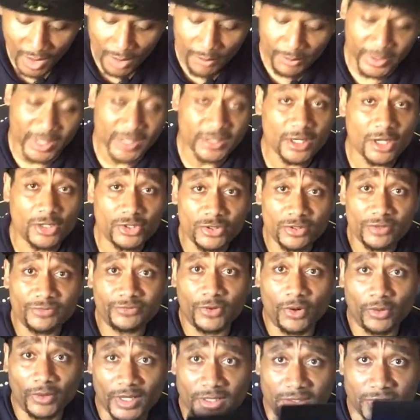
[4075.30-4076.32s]
But it tells you to
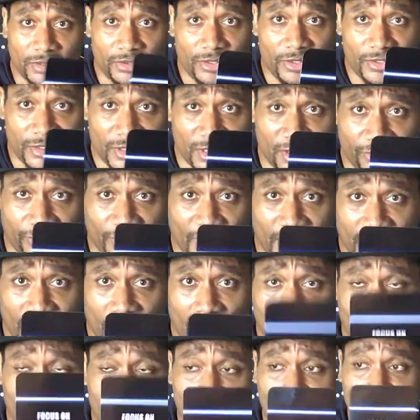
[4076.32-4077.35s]
focus on yourself right now.
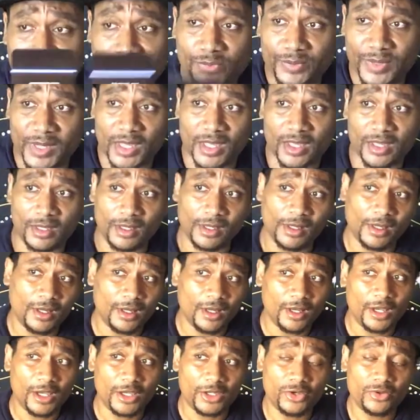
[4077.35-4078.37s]
You need to be,
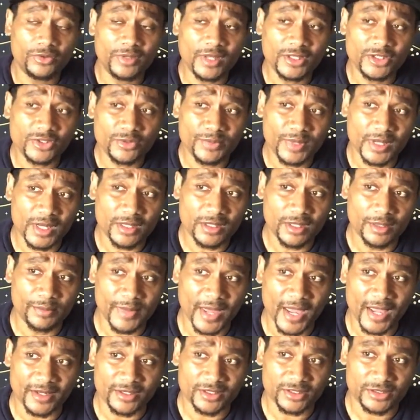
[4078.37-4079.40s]
you need to be the
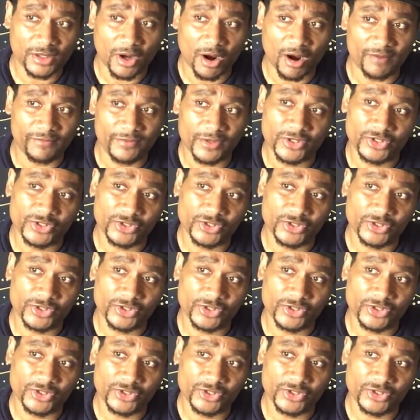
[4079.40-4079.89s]
main star of this